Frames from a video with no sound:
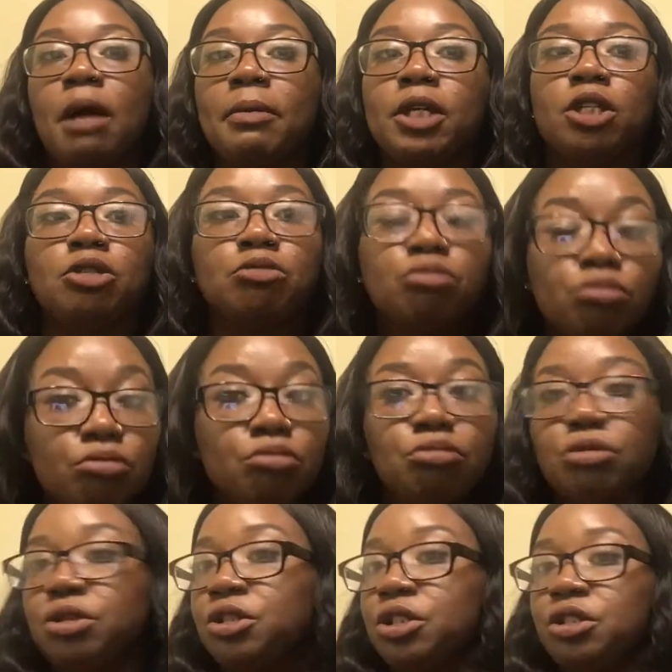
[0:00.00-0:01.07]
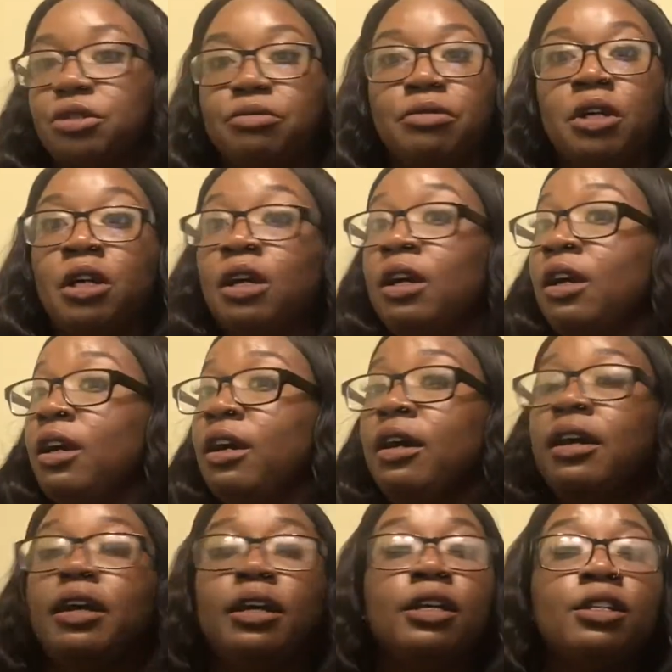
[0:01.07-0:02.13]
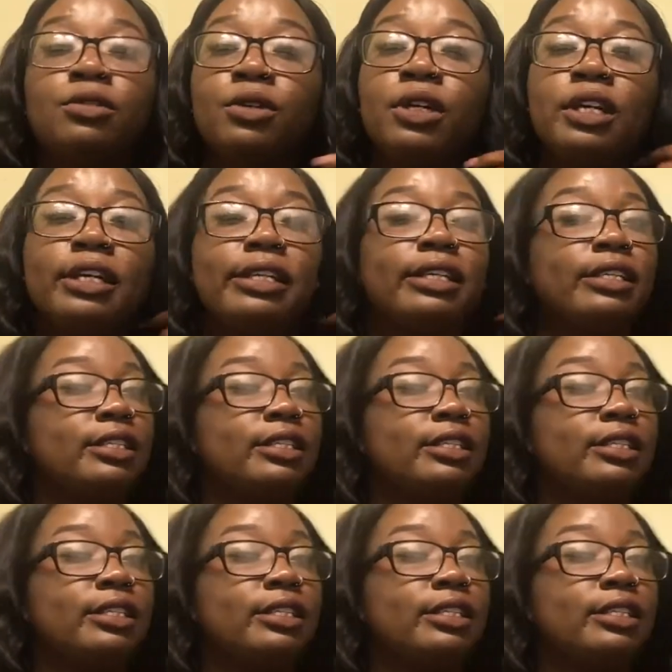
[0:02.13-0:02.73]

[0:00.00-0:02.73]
I mean, it's just, it is what it